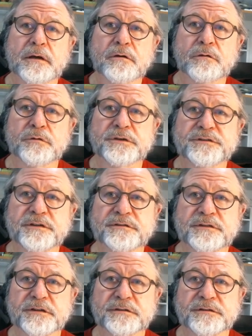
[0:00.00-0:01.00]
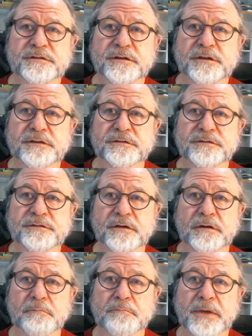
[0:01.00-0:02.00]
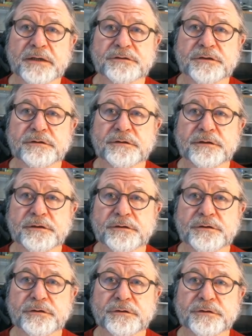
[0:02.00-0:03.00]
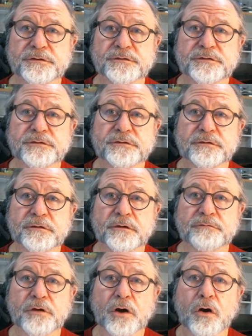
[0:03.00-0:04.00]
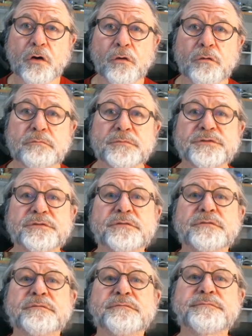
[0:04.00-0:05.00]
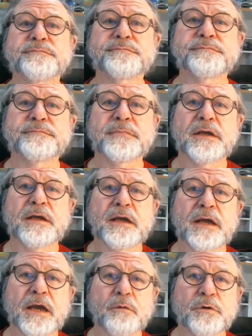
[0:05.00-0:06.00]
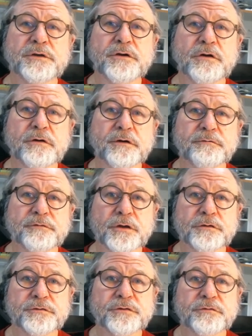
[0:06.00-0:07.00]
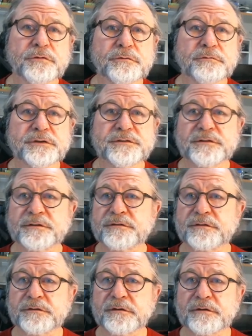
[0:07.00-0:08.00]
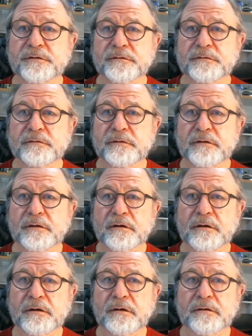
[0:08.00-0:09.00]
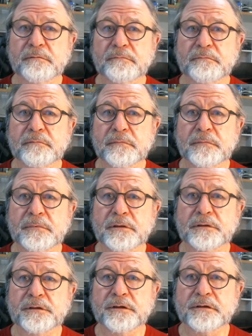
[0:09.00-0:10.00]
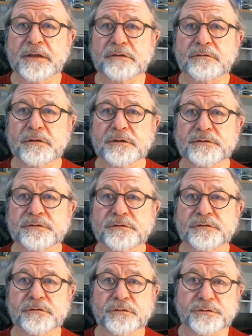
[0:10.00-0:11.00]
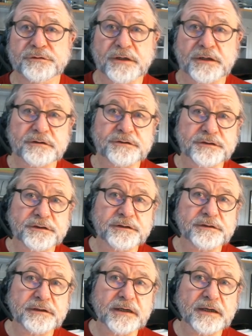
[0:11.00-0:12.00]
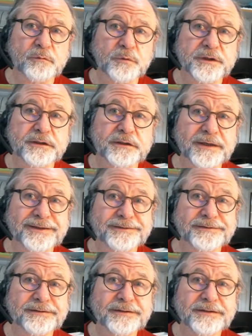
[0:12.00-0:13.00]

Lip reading: Resistance is measured in units of ohms, and when current flows through a resistor, um, the electrons lose energy, and we can